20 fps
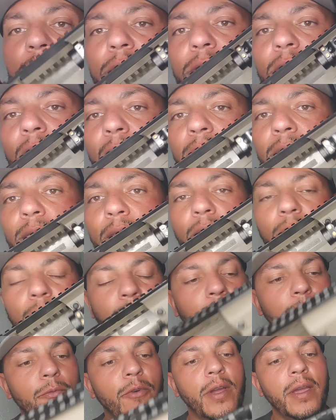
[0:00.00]
This, I think,
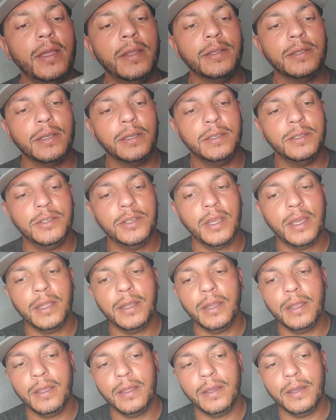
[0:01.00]
if I'm right, is a
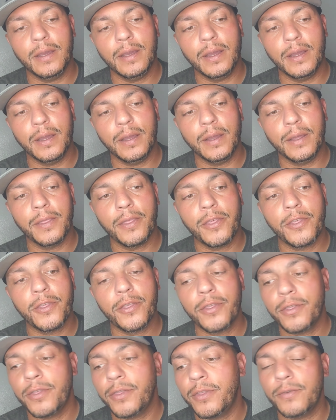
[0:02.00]
Gen uh,
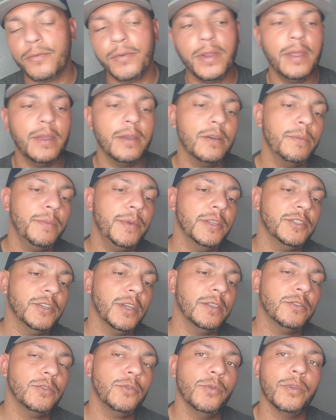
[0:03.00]
3. It could be a
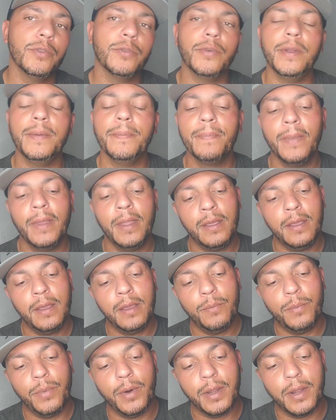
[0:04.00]
Gen 2 or 3.
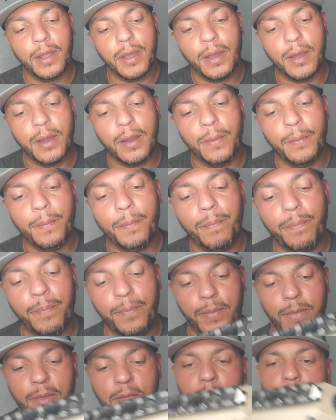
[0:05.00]
But um,
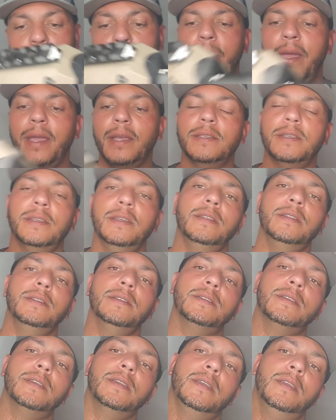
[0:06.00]
the other
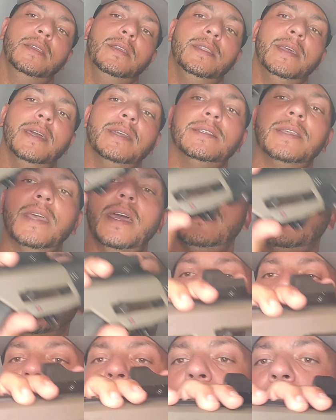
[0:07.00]
magazines that sat
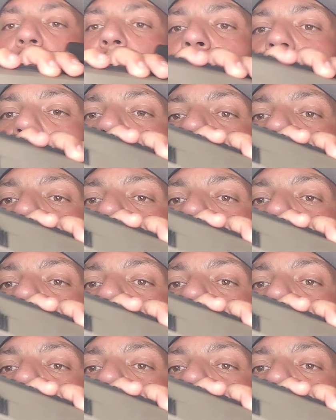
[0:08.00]
in front,